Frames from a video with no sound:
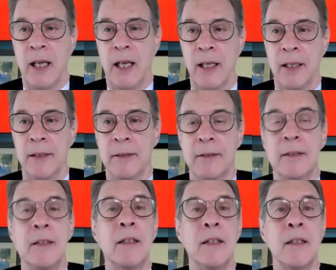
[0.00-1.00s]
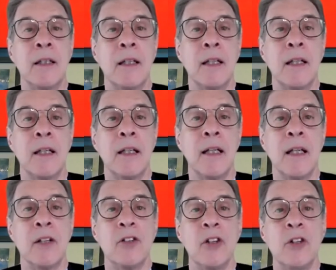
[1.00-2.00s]
Uh,
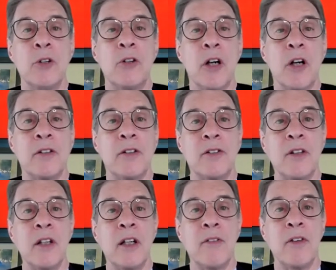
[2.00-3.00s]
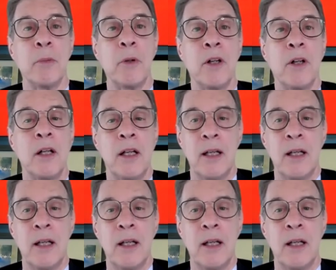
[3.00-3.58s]
is a new crisis inevitable?